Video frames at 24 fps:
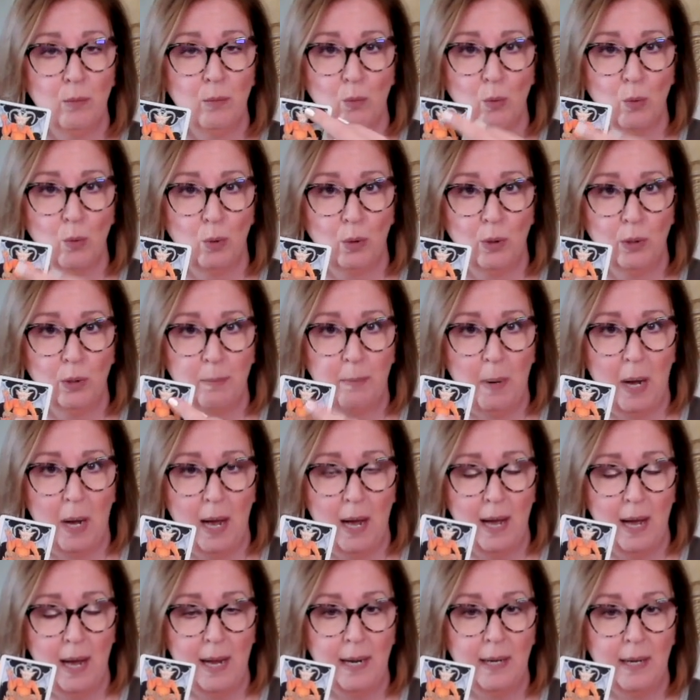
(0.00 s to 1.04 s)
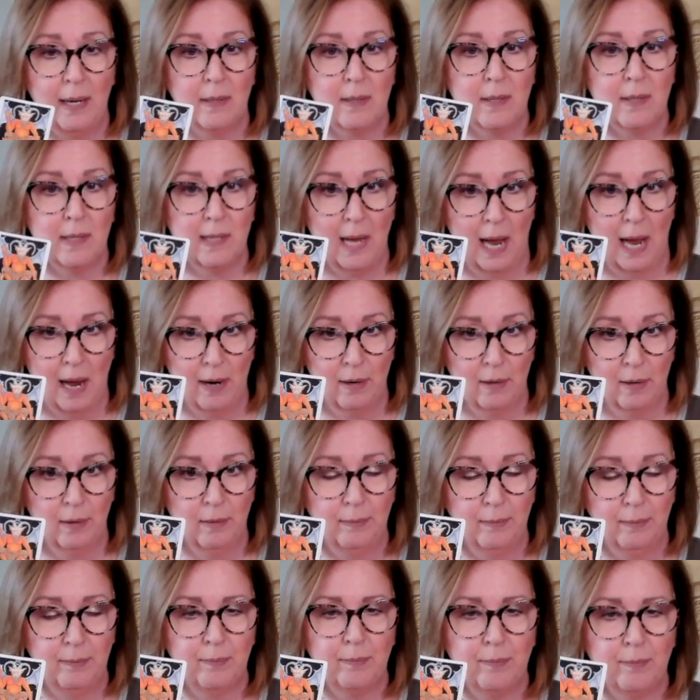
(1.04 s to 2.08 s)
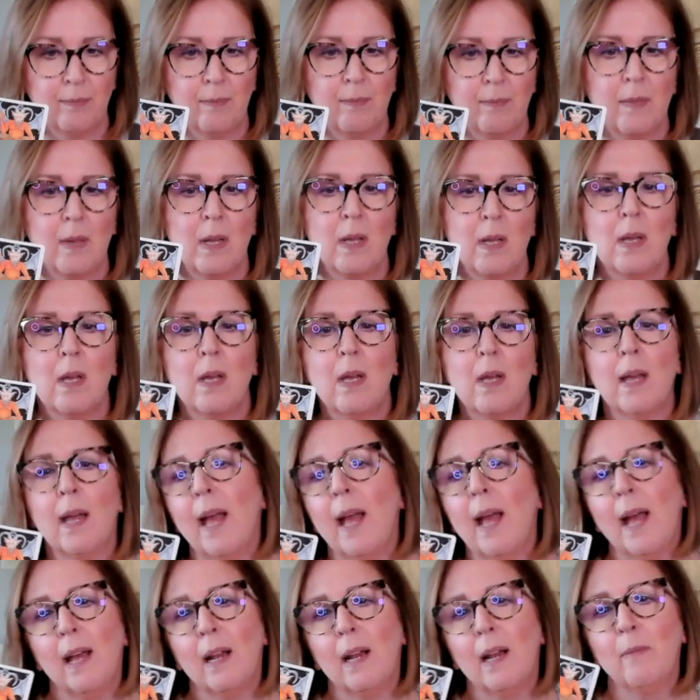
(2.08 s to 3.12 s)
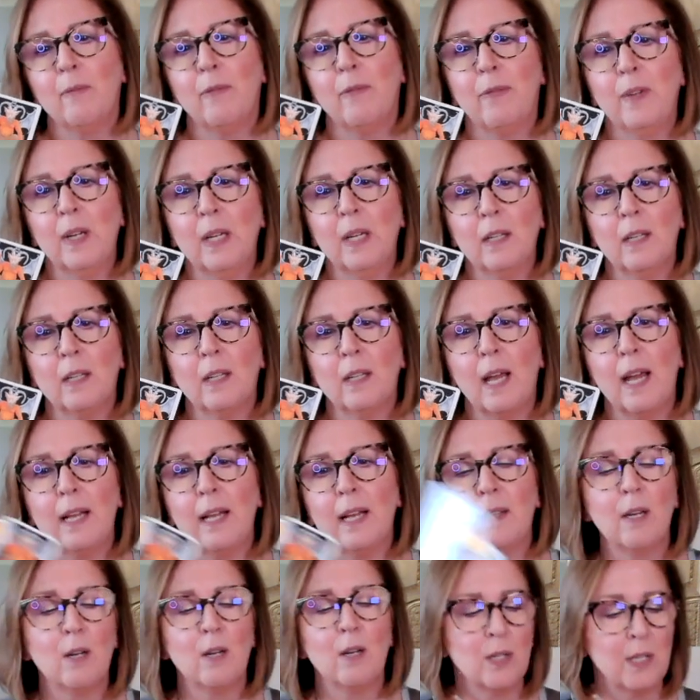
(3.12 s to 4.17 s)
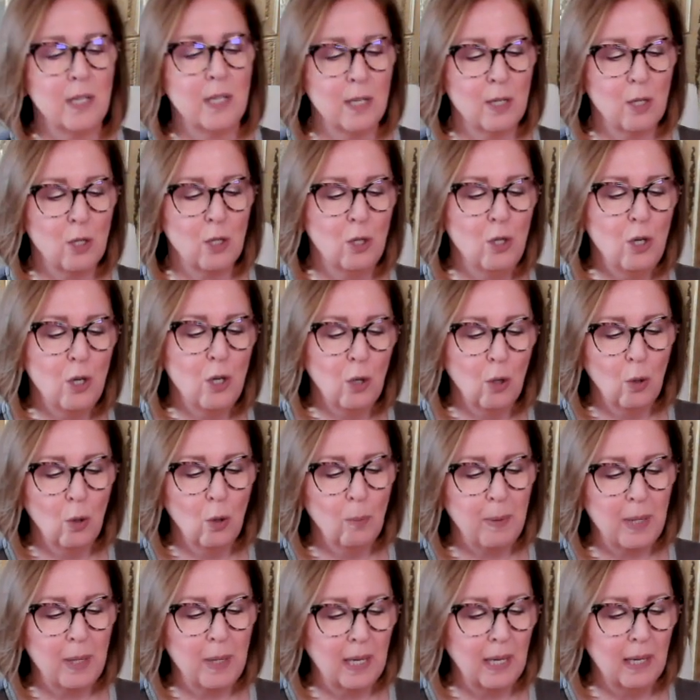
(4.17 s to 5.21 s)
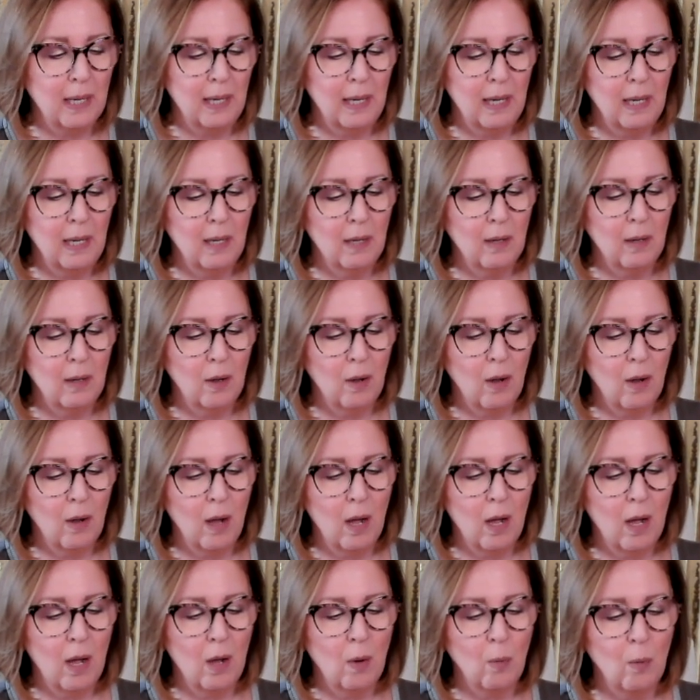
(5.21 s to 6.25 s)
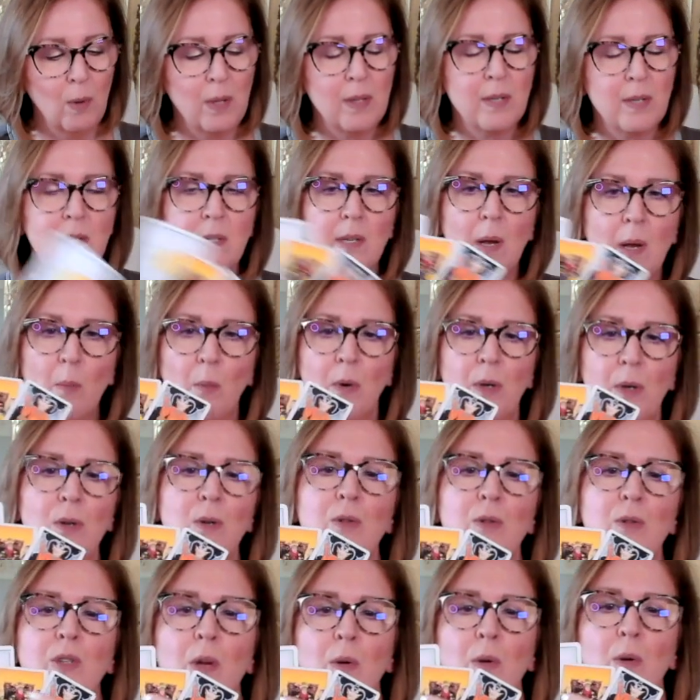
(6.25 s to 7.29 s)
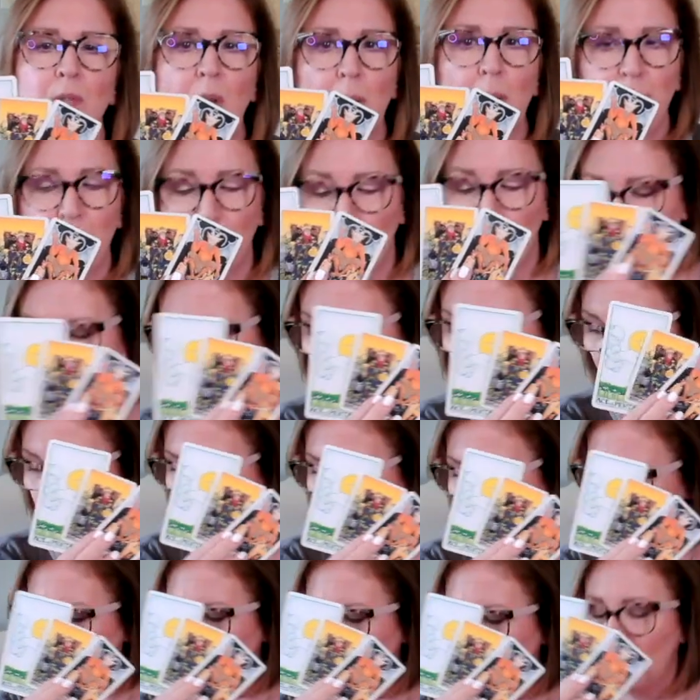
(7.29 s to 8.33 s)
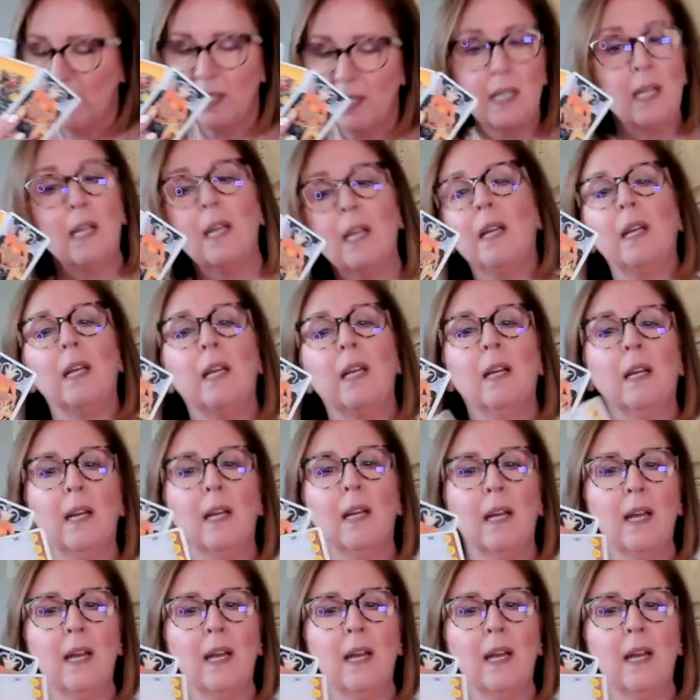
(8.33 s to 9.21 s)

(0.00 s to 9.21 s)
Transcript: ruled by Saturn. And I'm feeling like there's this new beginning uh, with someone who shows up for you in 3D